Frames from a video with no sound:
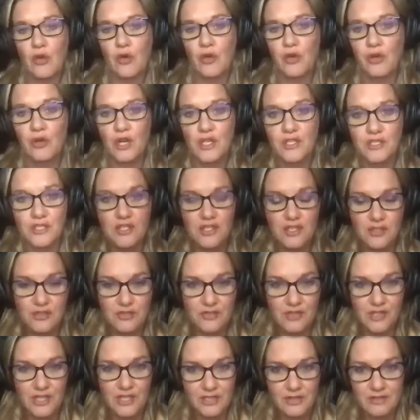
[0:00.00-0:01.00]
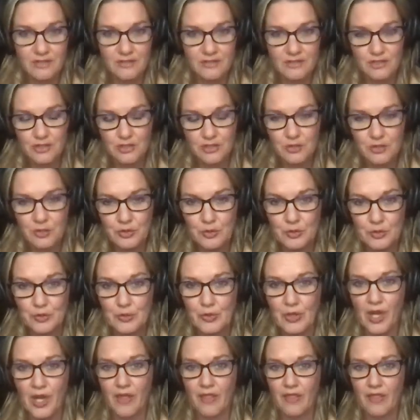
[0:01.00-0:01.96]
across the street to